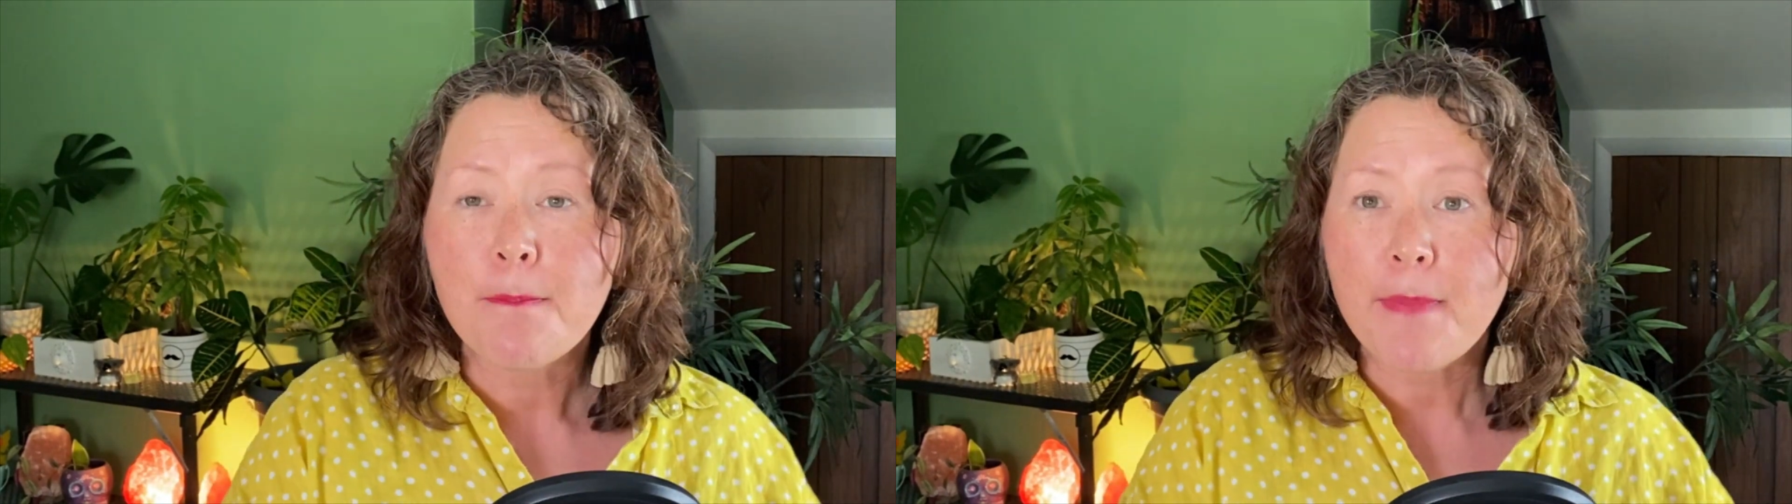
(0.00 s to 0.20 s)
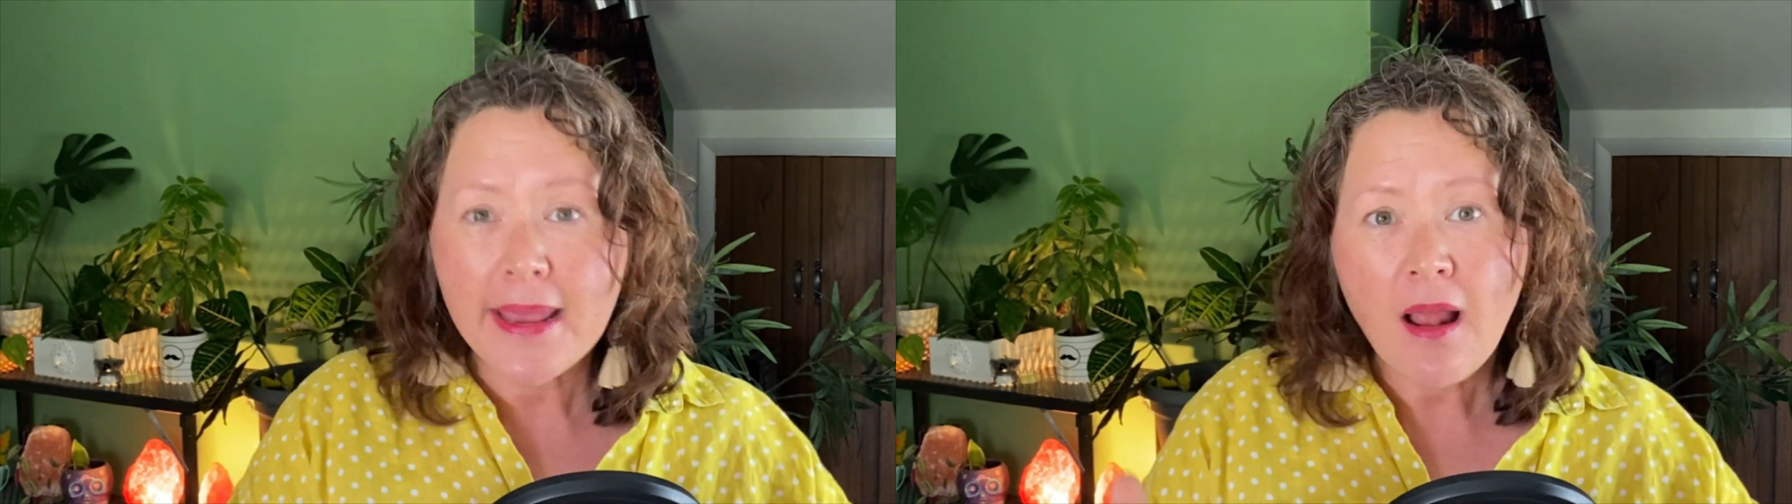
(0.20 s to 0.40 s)

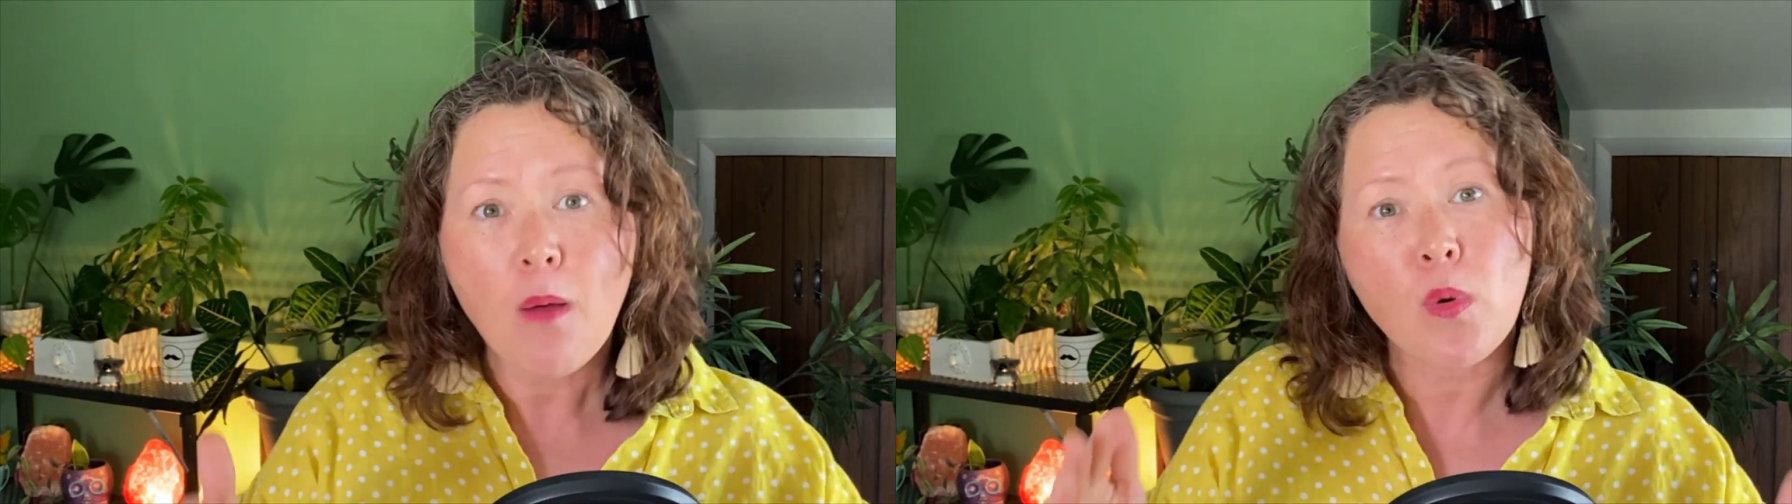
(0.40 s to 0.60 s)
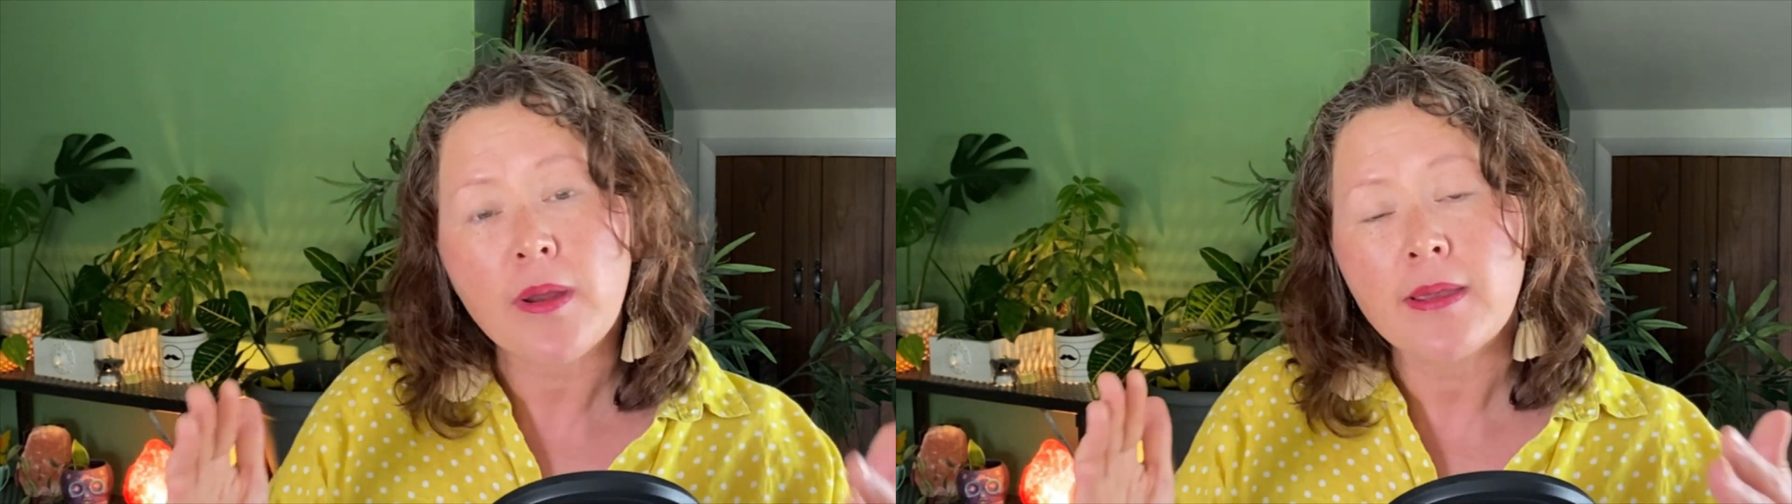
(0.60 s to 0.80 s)
may
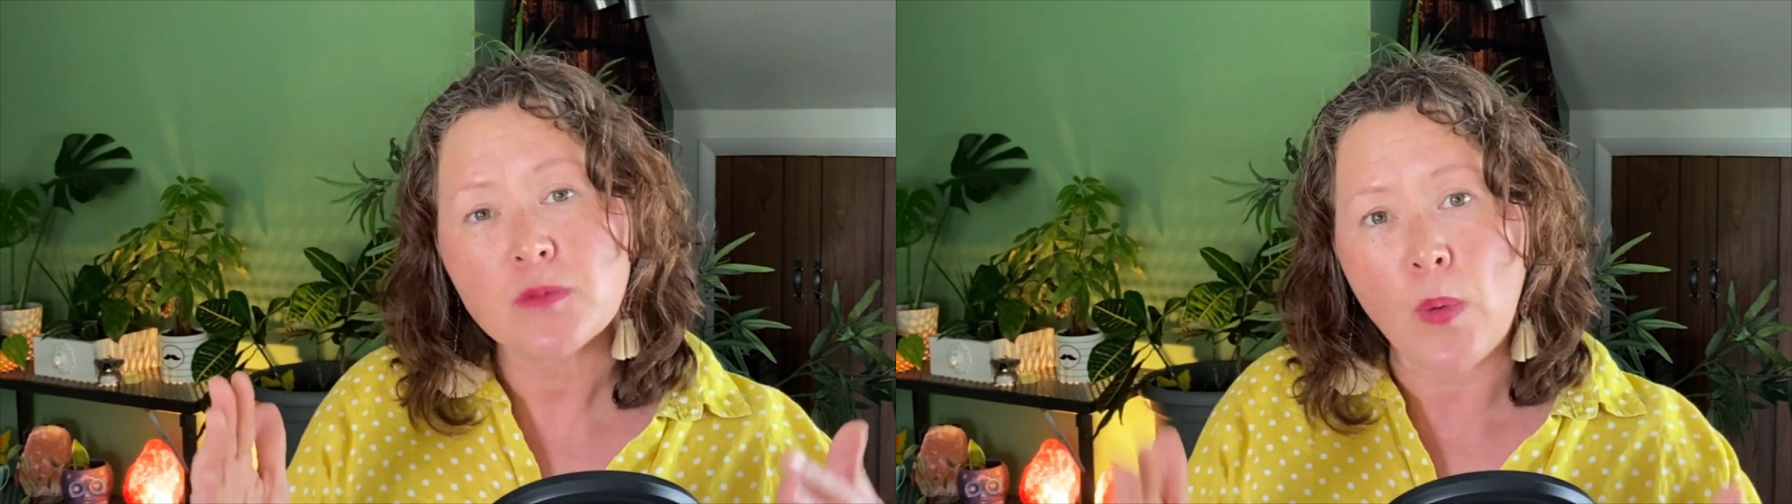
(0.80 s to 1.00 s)
not work as